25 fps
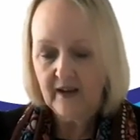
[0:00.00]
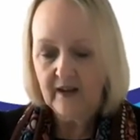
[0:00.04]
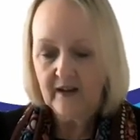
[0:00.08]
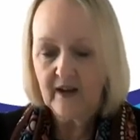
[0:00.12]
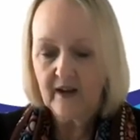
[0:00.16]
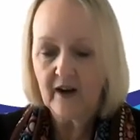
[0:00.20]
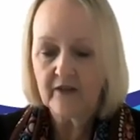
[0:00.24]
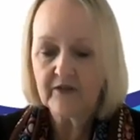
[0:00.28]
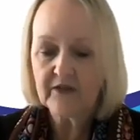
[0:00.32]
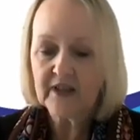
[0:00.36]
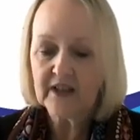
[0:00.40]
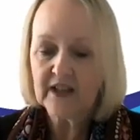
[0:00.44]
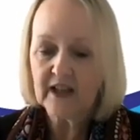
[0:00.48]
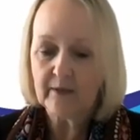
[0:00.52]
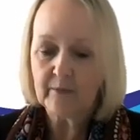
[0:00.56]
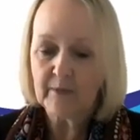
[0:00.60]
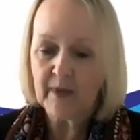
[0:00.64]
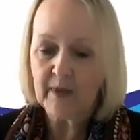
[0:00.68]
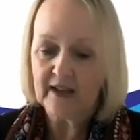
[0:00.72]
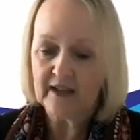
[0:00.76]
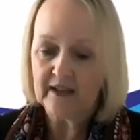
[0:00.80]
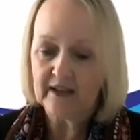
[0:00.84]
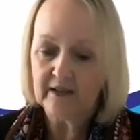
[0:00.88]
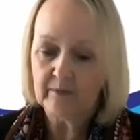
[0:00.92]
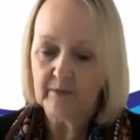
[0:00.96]
Currently,
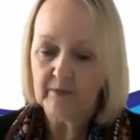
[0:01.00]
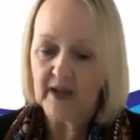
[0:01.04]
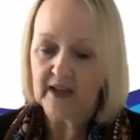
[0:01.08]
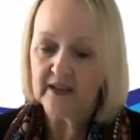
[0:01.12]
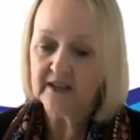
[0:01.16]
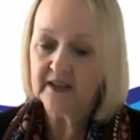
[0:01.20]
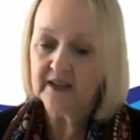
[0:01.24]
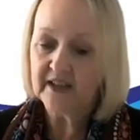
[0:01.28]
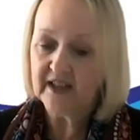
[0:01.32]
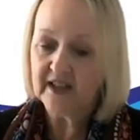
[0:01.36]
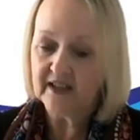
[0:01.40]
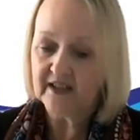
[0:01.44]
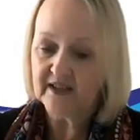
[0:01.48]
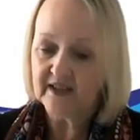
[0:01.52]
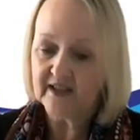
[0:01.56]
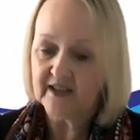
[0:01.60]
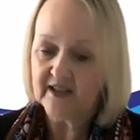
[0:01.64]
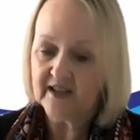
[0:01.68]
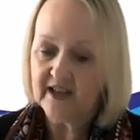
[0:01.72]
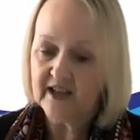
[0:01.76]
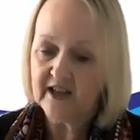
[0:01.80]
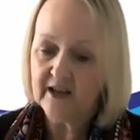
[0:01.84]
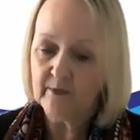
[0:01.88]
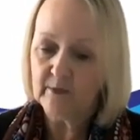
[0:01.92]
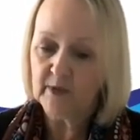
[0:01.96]
Melanie is a
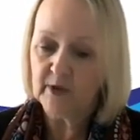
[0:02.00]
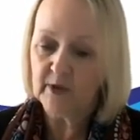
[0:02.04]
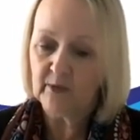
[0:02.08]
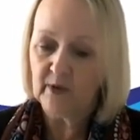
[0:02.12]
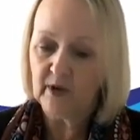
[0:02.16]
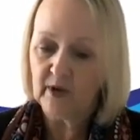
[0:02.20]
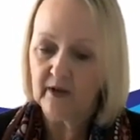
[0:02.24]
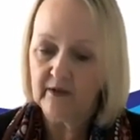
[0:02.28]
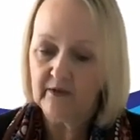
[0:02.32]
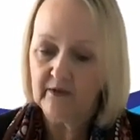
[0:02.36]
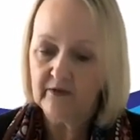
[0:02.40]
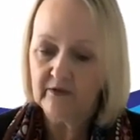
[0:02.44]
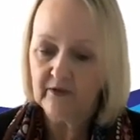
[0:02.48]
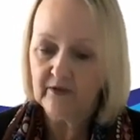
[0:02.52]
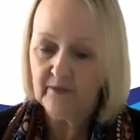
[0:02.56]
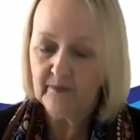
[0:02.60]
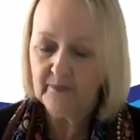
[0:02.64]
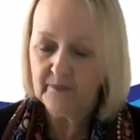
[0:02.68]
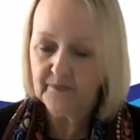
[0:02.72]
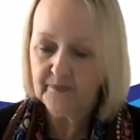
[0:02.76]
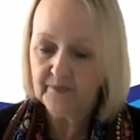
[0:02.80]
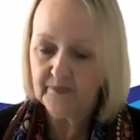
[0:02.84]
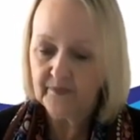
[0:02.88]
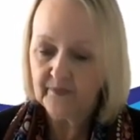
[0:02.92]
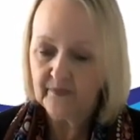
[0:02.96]
senior midwife
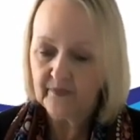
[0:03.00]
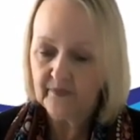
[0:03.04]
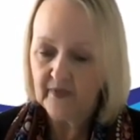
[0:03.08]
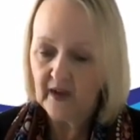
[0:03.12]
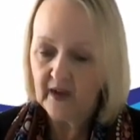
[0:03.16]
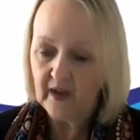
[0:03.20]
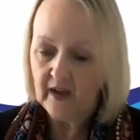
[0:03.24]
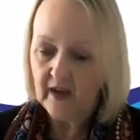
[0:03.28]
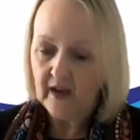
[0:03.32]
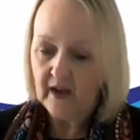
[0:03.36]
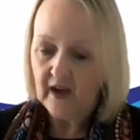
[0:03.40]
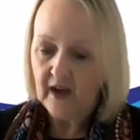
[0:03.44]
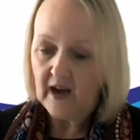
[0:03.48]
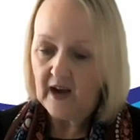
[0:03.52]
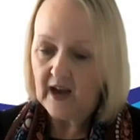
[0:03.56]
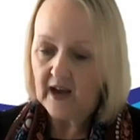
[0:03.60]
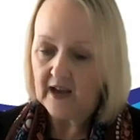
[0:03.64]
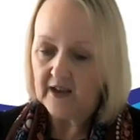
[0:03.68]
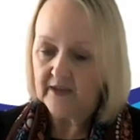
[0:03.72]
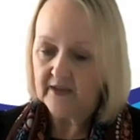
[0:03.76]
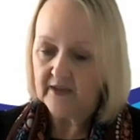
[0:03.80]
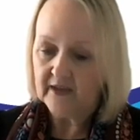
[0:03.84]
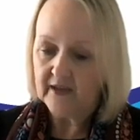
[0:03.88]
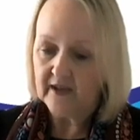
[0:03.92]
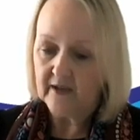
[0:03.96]

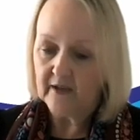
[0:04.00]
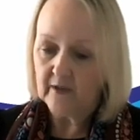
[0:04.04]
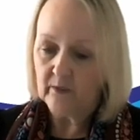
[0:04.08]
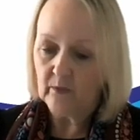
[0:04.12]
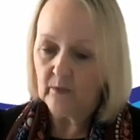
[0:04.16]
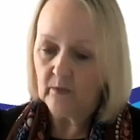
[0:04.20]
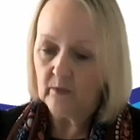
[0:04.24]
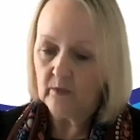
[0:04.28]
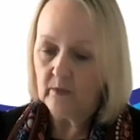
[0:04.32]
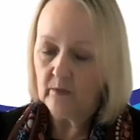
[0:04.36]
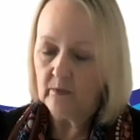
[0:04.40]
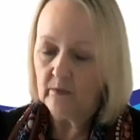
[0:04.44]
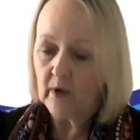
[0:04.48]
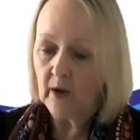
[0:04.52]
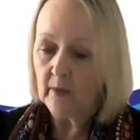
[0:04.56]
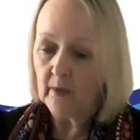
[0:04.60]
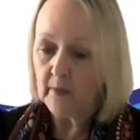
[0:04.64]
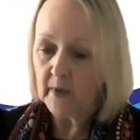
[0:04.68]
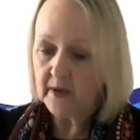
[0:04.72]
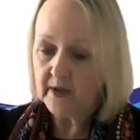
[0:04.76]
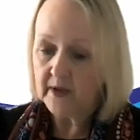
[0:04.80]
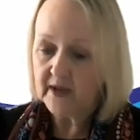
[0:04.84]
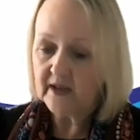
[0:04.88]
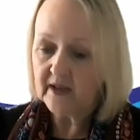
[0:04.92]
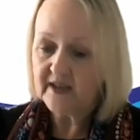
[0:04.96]
at the
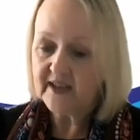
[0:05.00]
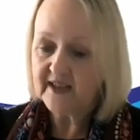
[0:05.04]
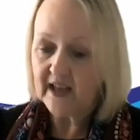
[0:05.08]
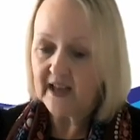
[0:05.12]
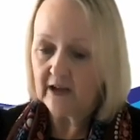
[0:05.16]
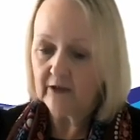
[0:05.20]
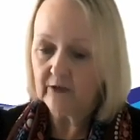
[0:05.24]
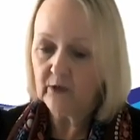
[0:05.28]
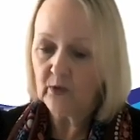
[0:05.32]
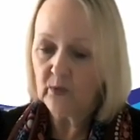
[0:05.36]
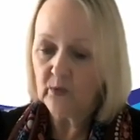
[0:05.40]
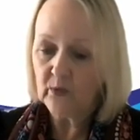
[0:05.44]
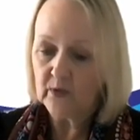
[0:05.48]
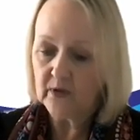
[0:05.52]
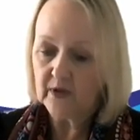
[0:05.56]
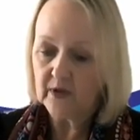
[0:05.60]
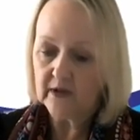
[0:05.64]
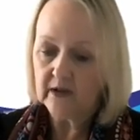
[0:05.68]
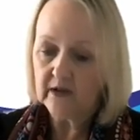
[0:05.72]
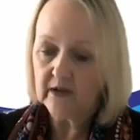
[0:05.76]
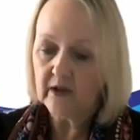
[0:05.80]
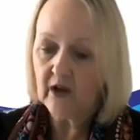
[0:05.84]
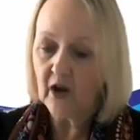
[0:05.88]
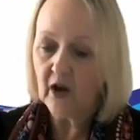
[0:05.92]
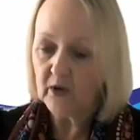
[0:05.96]
Waminda South
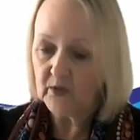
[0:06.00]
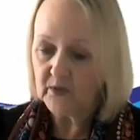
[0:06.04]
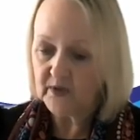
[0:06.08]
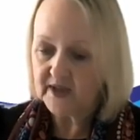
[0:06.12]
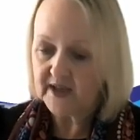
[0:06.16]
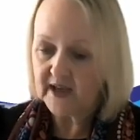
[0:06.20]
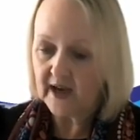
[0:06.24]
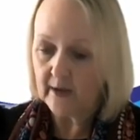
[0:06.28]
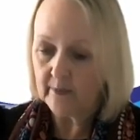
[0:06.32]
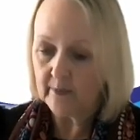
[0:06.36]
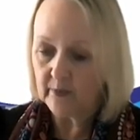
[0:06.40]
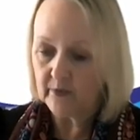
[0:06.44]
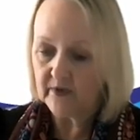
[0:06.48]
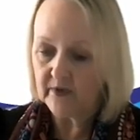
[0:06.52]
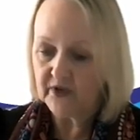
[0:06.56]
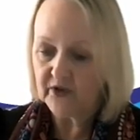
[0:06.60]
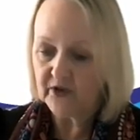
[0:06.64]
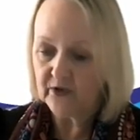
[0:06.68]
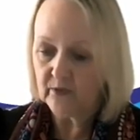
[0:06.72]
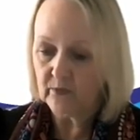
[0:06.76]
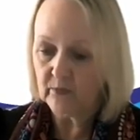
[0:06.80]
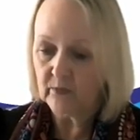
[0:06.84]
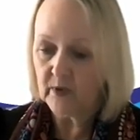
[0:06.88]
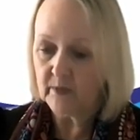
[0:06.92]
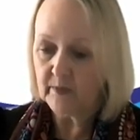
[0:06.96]
Coast
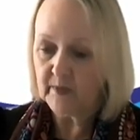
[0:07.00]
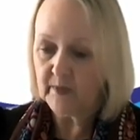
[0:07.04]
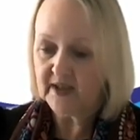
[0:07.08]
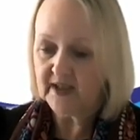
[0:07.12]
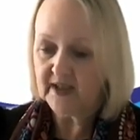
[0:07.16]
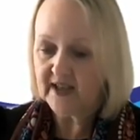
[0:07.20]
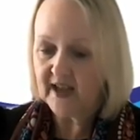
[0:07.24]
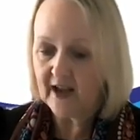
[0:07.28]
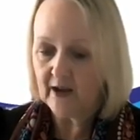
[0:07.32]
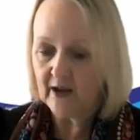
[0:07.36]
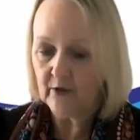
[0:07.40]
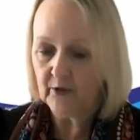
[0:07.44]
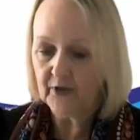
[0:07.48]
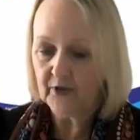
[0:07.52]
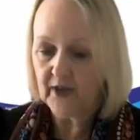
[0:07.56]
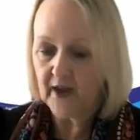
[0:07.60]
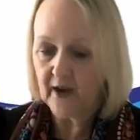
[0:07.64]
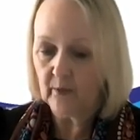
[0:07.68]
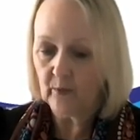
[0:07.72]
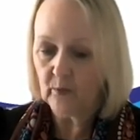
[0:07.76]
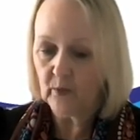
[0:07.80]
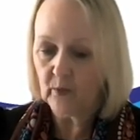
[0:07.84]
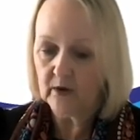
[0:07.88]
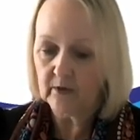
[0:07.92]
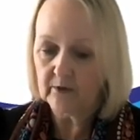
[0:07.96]
Aboriginal Women's Health
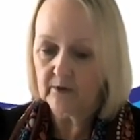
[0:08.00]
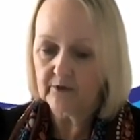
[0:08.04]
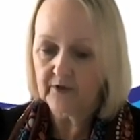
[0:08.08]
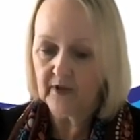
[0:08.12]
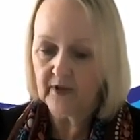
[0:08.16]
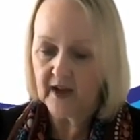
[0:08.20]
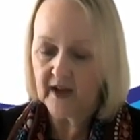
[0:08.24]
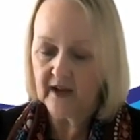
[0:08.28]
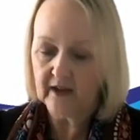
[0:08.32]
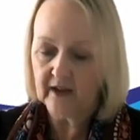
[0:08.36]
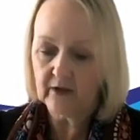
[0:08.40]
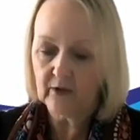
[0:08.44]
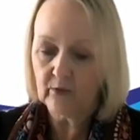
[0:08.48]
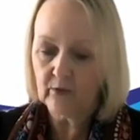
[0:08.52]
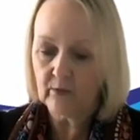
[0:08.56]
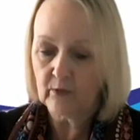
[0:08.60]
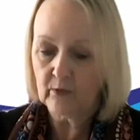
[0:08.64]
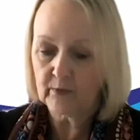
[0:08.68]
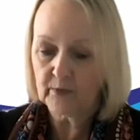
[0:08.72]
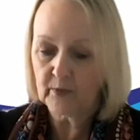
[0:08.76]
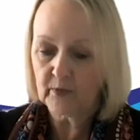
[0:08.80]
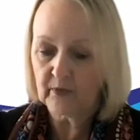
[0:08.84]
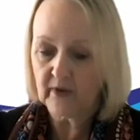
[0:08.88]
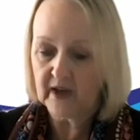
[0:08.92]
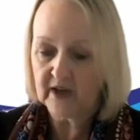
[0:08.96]
and Welfare
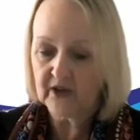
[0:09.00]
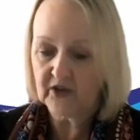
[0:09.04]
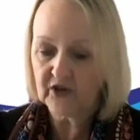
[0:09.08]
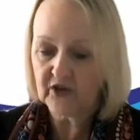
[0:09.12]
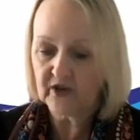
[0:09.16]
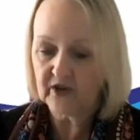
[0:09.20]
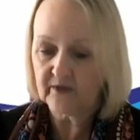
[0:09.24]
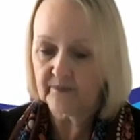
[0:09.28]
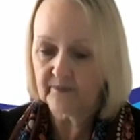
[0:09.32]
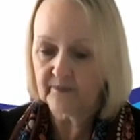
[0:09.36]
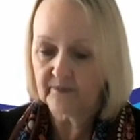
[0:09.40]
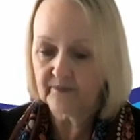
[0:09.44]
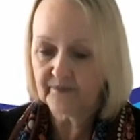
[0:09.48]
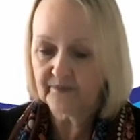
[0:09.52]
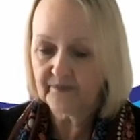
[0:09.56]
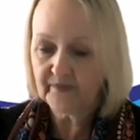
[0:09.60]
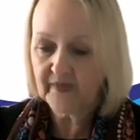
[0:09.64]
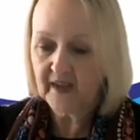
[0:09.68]
Corporation.